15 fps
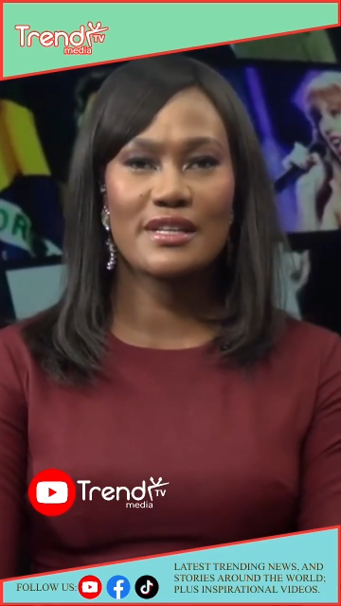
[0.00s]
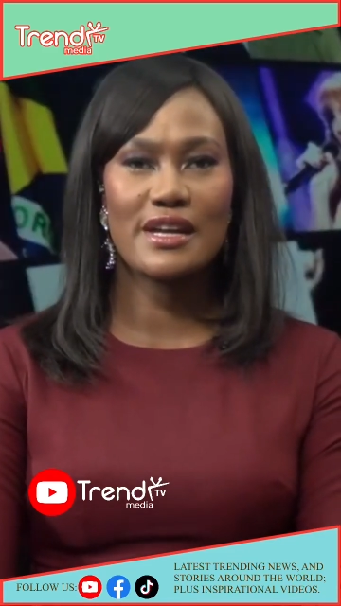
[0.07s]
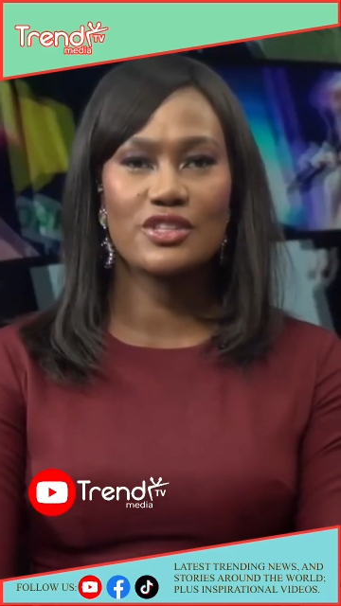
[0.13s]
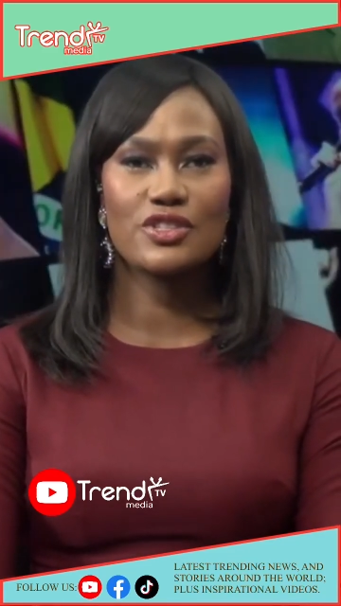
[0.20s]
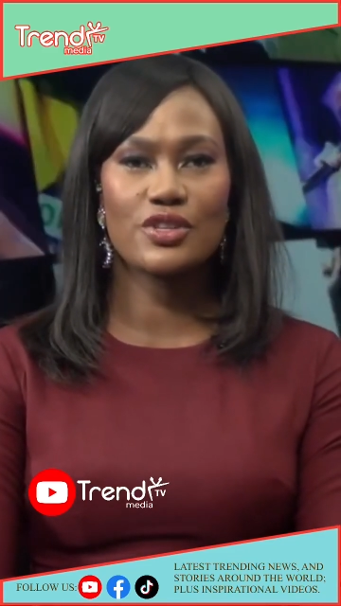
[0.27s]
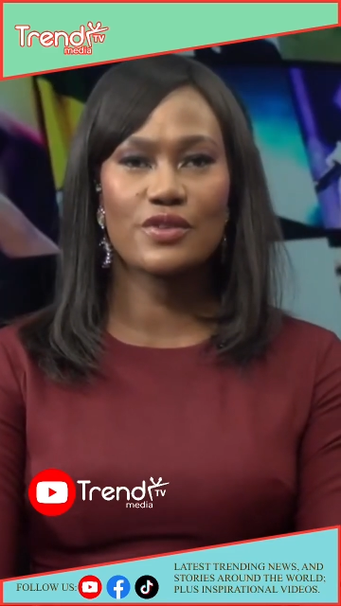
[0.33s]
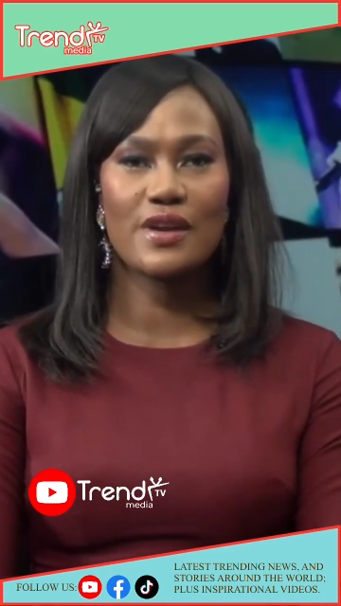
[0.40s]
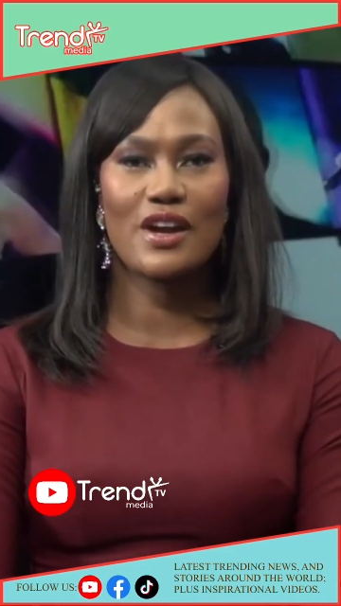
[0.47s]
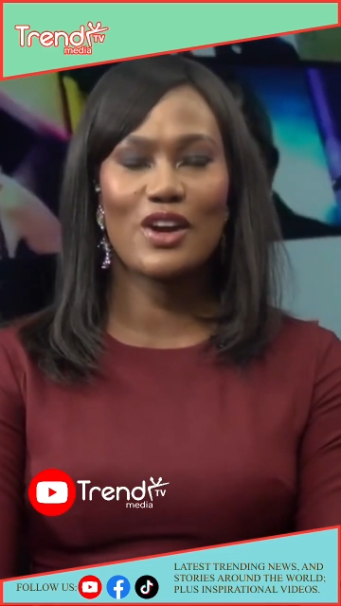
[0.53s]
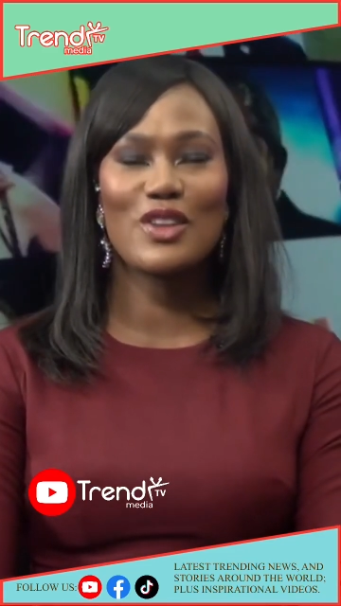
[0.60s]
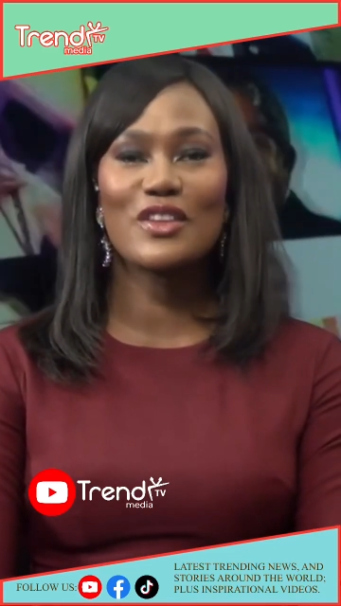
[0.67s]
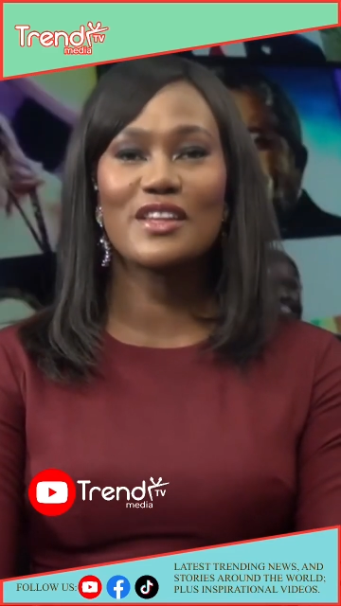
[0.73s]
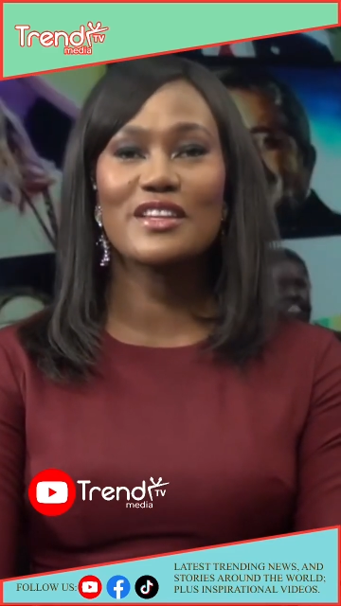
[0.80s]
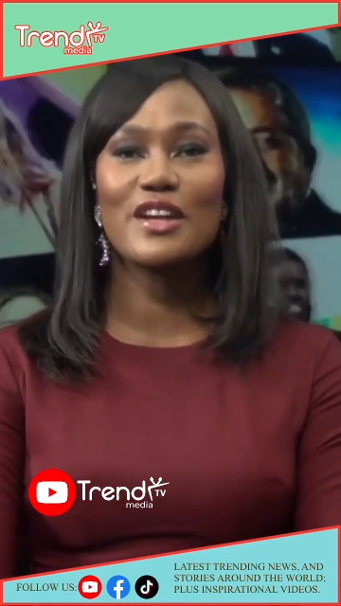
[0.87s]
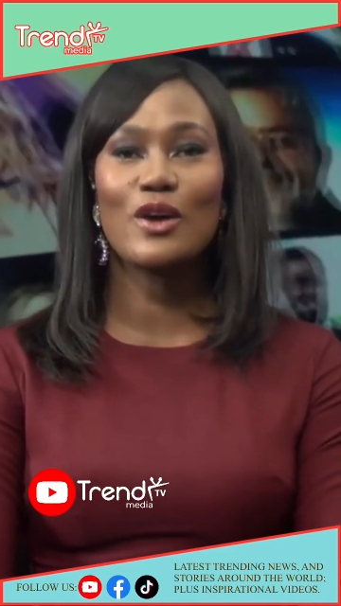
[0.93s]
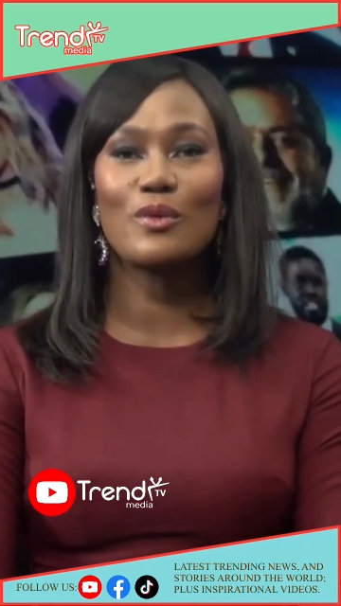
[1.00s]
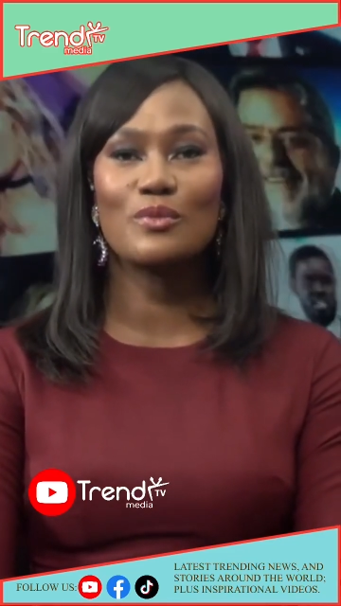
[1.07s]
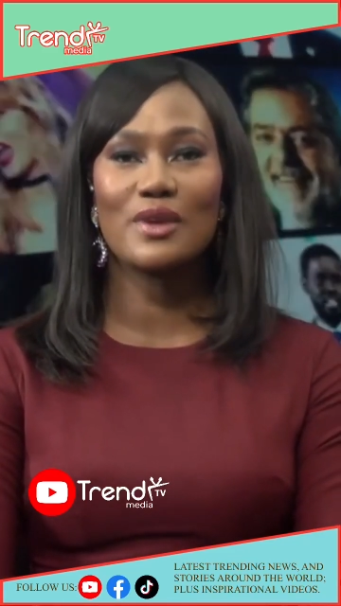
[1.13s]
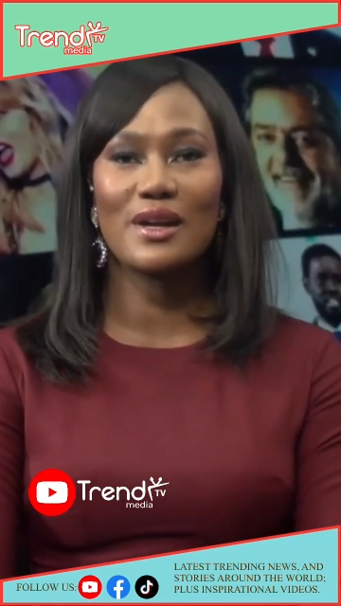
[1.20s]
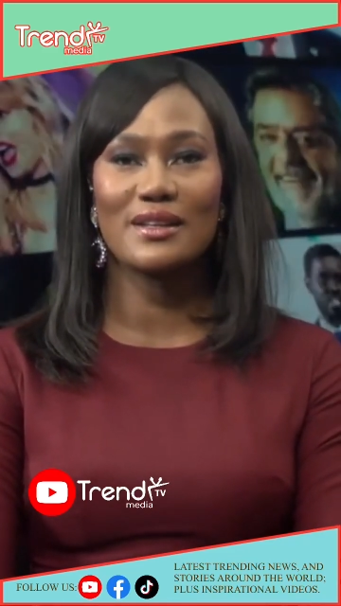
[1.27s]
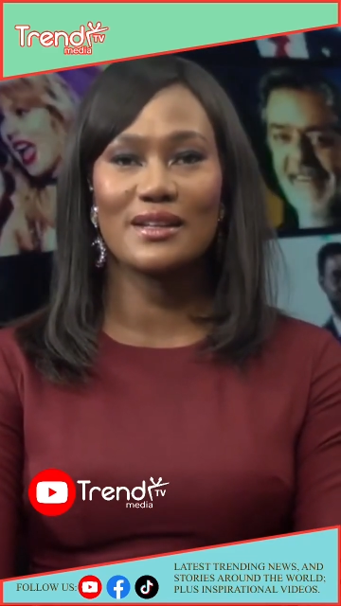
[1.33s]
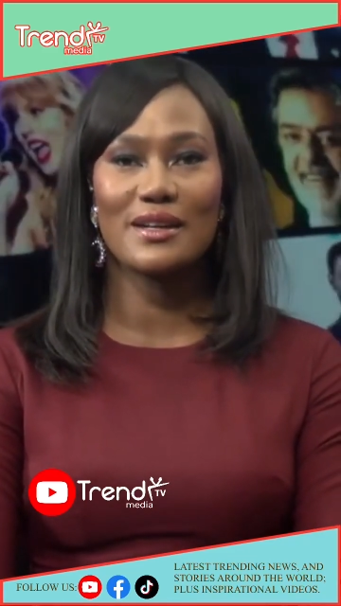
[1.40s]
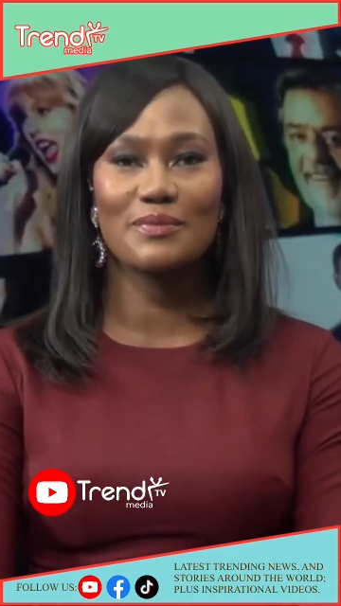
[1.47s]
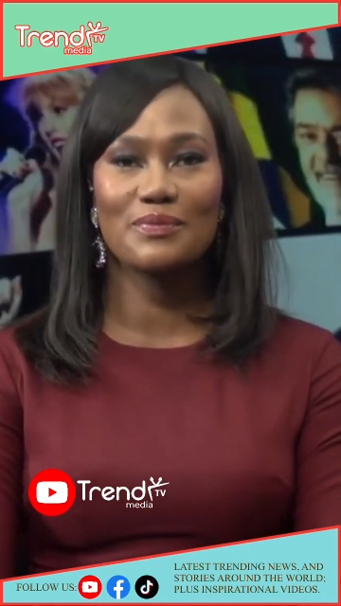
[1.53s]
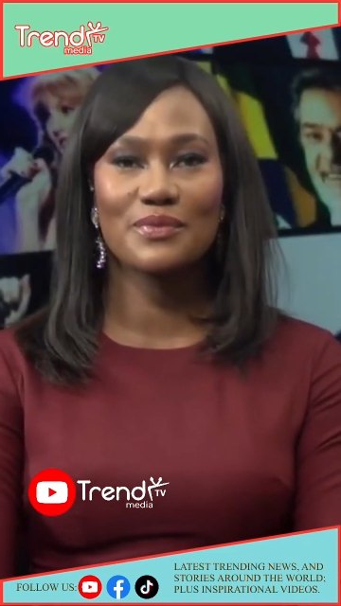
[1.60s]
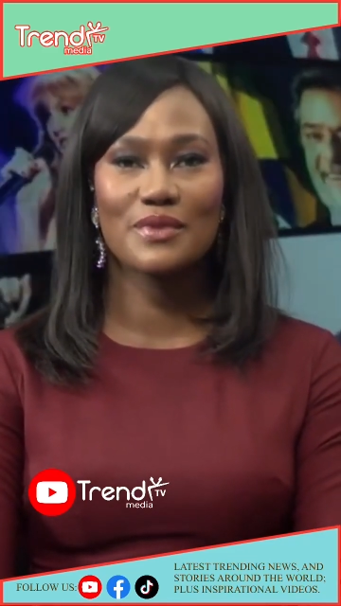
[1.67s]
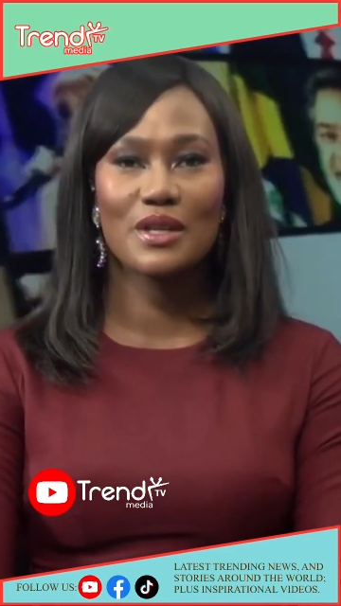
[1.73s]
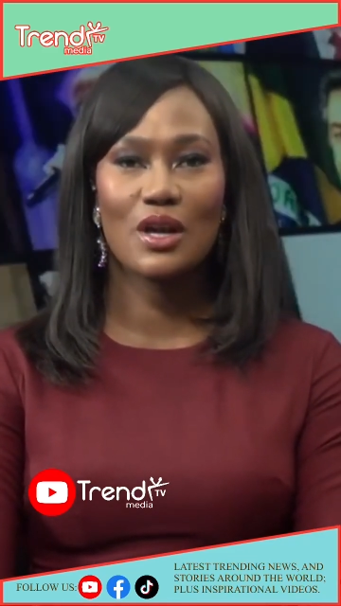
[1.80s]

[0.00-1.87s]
Nigeria under the umbrella